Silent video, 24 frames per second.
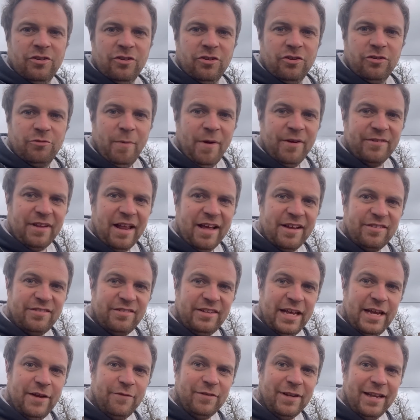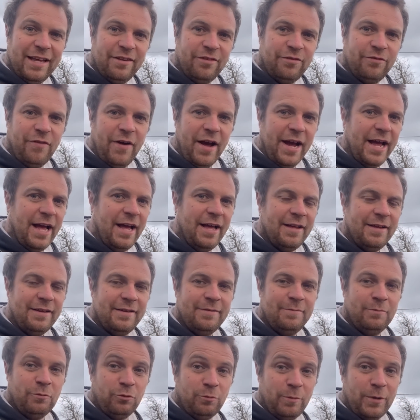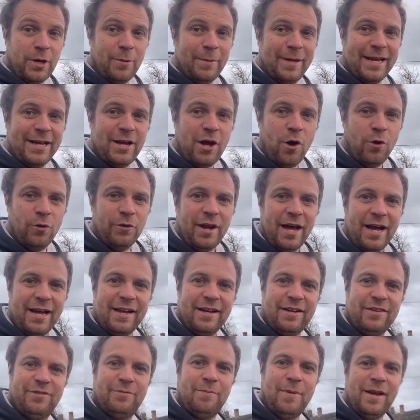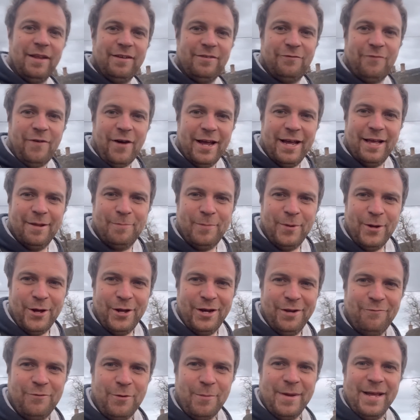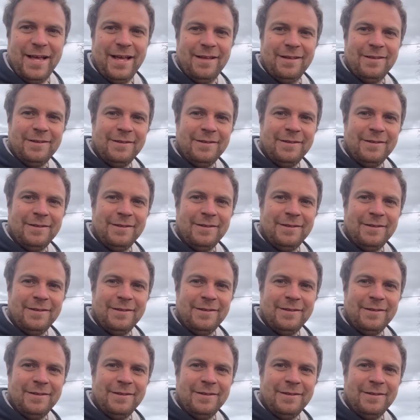Smells like Steve's lit his fire. Must be going to be a cold night. I can smell his fire burning from here.